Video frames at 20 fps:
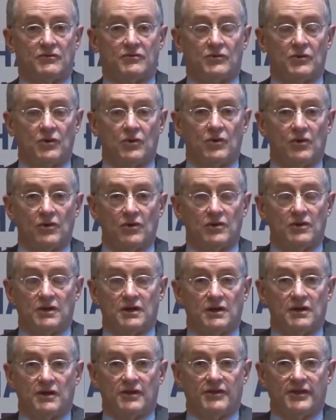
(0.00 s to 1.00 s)
rule
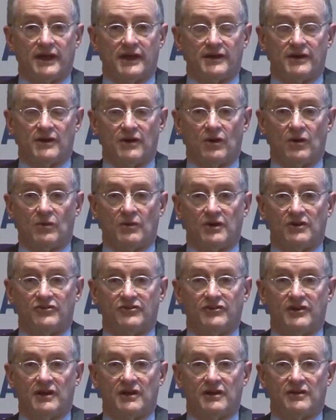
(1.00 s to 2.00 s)
that
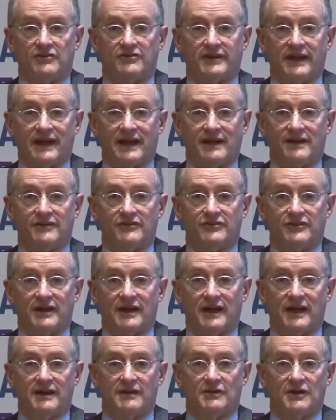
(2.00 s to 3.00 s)
always stands.
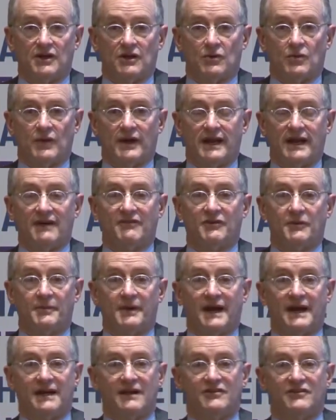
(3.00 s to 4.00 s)
And when
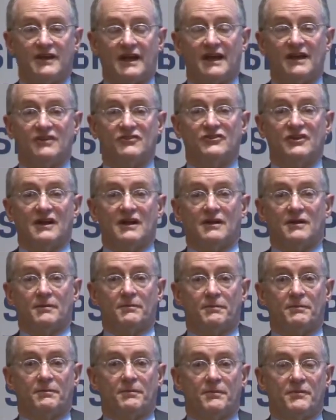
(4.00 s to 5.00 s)
everybody says
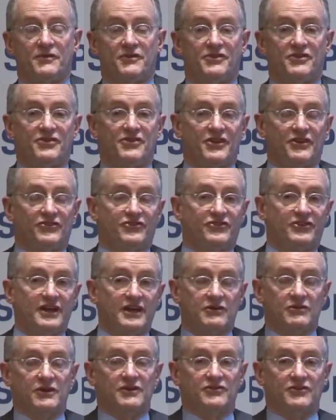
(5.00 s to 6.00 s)
the
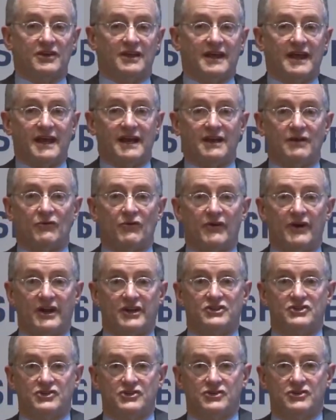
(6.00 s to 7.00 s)
secret to getting
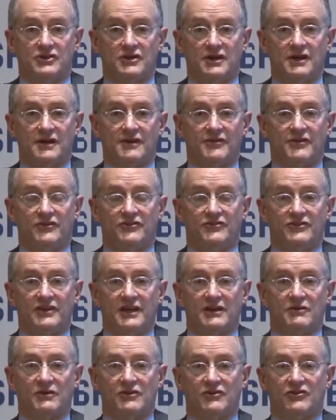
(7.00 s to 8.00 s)
rich, the
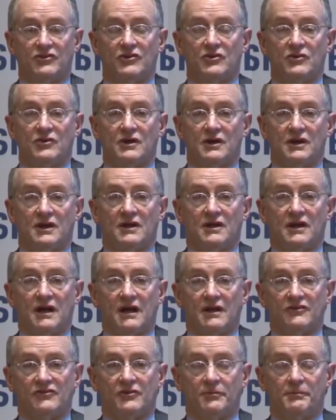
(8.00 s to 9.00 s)
secret to
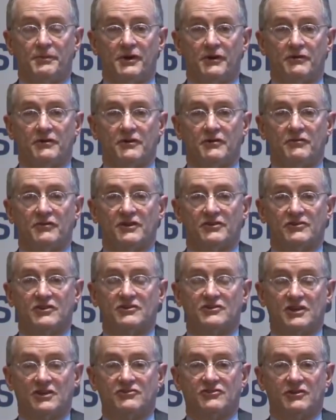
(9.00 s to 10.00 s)
superior
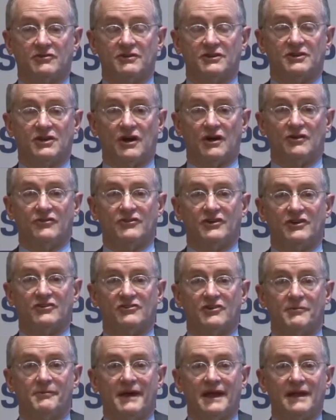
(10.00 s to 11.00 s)
risk-adjusted returns is
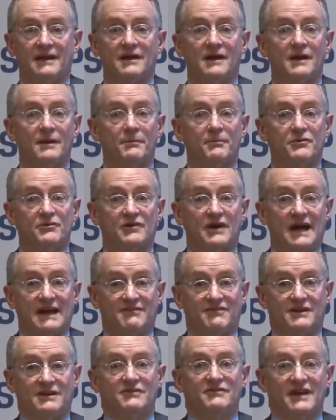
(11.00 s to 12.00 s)
to make
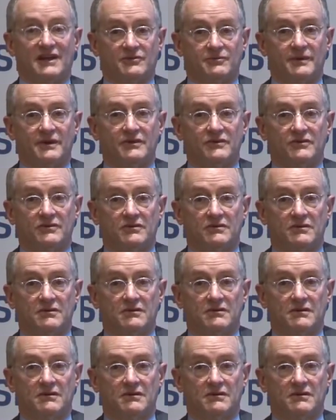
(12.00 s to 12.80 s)
private investments,